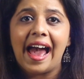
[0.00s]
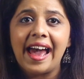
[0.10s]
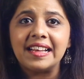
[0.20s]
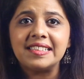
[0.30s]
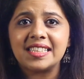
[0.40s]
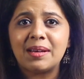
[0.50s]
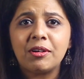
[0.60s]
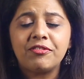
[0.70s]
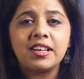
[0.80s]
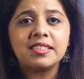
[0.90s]
and some
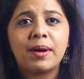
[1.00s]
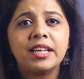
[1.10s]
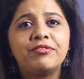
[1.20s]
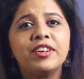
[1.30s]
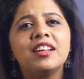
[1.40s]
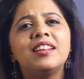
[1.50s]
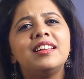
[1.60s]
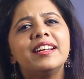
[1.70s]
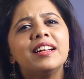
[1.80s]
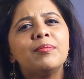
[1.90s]
of us might feel a
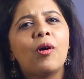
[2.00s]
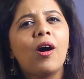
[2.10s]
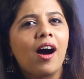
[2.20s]
little more